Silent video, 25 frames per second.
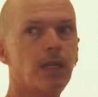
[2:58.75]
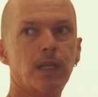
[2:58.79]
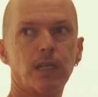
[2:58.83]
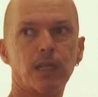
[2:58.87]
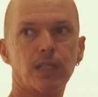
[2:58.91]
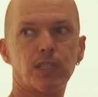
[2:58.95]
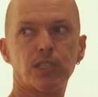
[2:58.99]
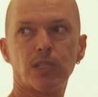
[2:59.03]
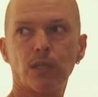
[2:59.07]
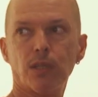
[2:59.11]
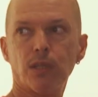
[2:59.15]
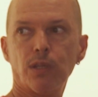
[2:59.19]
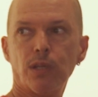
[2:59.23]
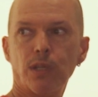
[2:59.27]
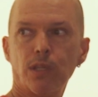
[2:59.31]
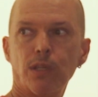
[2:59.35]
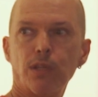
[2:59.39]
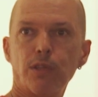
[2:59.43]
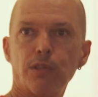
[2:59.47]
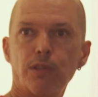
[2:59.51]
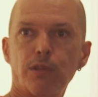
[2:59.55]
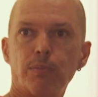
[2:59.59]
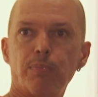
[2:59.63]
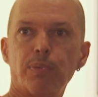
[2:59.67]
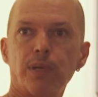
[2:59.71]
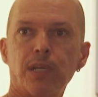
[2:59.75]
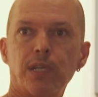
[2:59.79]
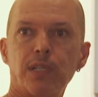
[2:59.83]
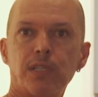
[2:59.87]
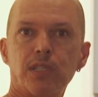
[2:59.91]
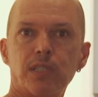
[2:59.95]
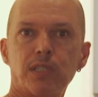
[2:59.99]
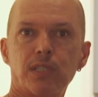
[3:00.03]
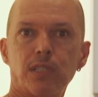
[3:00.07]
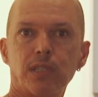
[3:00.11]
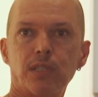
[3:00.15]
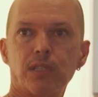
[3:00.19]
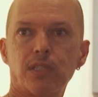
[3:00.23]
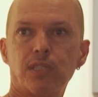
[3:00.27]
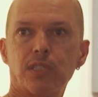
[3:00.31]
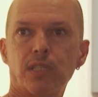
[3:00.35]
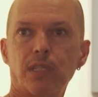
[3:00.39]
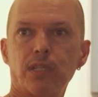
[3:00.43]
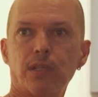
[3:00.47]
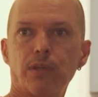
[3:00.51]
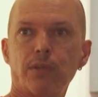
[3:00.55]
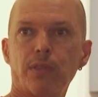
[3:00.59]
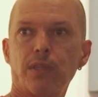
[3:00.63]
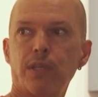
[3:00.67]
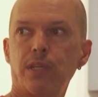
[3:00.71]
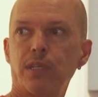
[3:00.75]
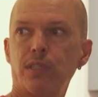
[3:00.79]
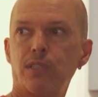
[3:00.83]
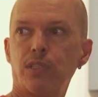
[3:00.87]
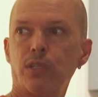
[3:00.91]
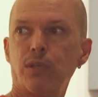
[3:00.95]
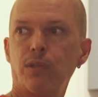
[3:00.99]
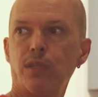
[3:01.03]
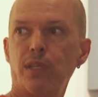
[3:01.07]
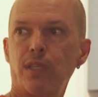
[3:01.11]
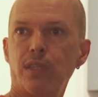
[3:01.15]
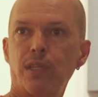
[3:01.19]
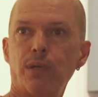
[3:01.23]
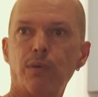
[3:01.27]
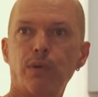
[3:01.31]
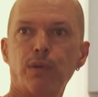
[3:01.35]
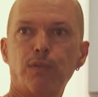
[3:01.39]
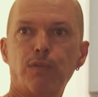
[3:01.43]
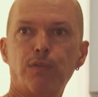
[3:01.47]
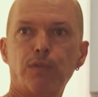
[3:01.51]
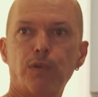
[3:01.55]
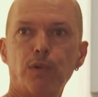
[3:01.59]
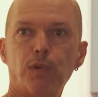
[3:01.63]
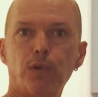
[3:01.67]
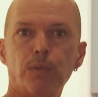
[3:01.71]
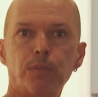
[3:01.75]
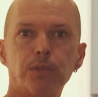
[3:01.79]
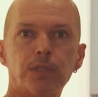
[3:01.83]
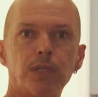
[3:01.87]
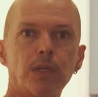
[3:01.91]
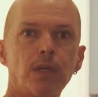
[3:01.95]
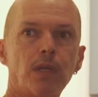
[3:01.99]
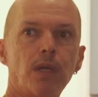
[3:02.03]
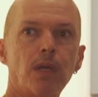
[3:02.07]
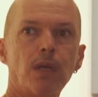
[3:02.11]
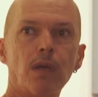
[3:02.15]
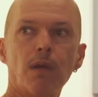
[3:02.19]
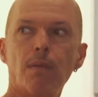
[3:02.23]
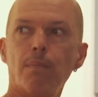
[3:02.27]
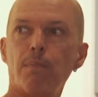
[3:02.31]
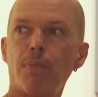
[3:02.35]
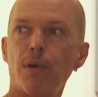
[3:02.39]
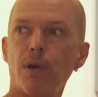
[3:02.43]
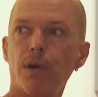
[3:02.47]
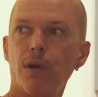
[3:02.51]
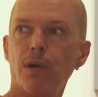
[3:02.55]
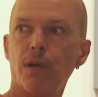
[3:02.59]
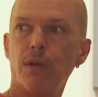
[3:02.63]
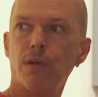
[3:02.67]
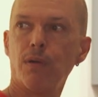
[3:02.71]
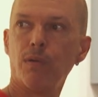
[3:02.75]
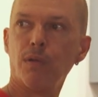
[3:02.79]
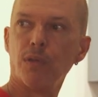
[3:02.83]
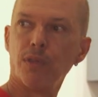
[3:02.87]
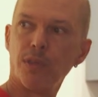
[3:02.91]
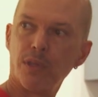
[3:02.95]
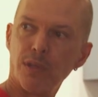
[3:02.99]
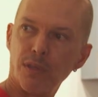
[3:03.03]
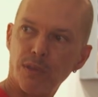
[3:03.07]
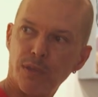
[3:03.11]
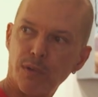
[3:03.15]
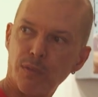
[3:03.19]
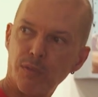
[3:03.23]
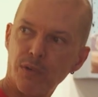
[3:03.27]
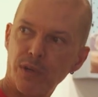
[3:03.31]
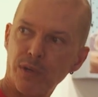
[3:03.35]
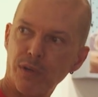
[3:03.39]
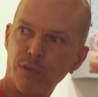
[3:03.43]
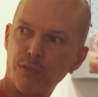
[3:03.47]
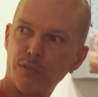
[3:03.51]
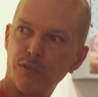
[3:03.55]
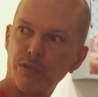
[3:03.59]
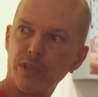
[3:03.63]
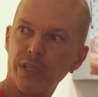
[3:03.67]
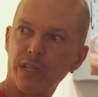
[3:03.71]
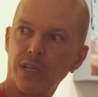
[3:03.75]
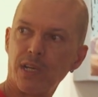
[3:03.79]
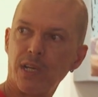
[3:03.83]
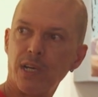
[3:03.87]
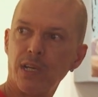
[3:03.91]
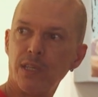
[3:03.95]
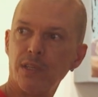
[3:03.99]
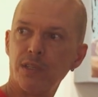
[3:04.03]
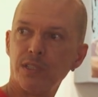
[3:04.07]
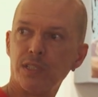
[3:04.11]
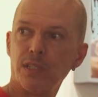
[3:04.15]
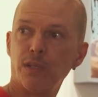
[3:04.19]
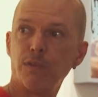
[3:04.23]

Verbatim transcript: And so a lot of the paintings that you see on there too, they're, they're informed by the, the very flat colours.